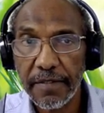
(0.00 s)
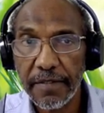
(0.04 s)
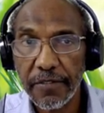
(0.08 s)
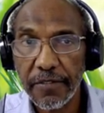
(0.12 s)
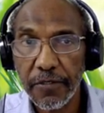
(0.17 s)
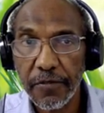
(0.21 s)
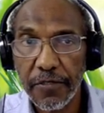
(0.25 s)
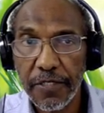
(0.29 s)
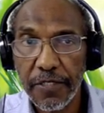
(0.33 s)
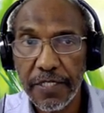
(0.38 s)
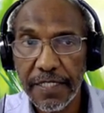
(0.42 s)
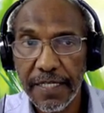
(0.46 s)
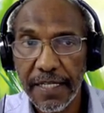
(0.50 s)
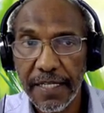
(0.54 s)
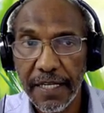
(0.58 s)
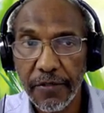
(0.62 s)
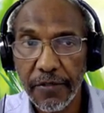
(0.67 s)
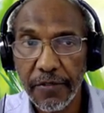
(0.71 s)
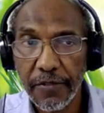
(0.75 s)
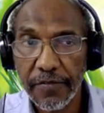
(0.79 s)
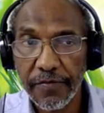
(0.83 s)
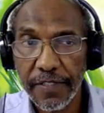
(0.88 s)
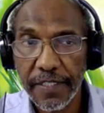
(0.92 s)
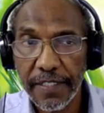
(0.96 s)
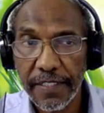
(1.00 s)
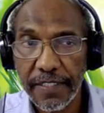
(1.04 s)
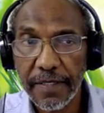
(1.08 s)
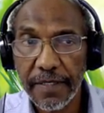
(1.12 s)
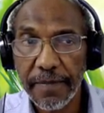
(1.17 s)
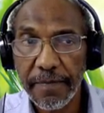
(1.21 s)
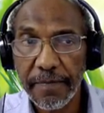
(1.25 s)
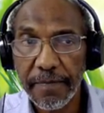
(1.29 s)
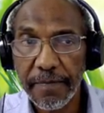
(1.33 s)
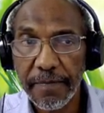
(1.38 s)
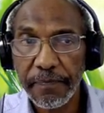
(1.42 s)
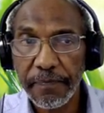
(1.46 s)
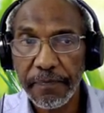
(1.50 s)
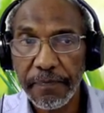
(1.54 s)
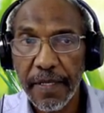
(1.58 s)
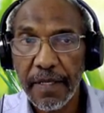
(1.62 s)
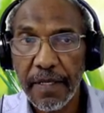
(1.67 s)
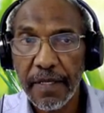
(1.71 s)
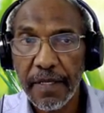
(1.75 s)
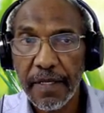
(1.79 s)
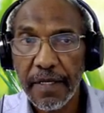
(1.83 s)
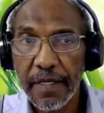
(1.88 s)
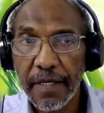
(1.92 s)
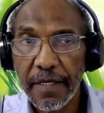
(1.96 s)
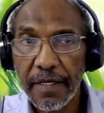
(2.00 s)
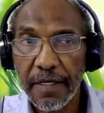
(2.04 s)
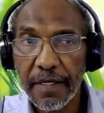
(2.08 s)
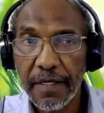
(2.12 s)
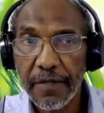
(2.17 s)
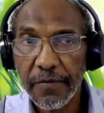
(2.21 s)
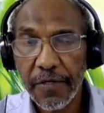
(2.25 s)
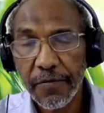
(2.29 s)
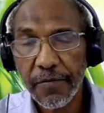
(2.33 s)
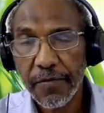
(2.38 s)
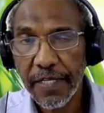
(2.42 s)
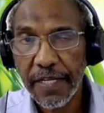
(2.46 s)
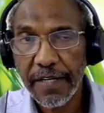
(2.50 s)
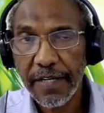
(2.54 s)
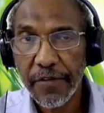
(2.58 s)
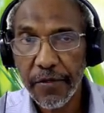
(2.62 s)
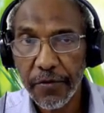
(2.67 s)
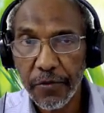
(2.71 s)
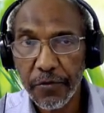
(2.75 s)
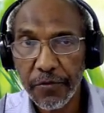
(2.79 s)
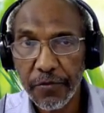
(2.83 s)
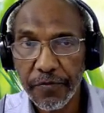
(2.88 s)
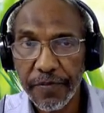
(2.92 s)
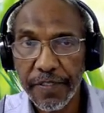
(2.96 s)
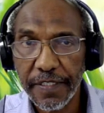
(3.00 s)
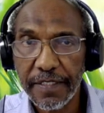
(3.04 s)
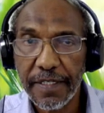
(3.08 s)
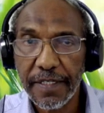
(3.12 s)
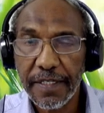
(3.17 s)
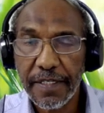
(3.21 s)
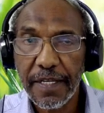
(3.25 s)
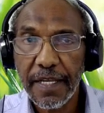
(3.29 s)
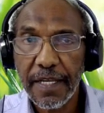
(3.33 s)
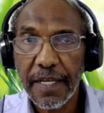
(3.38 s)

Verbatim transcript: through this cloud of data, uh, we would have a good fit.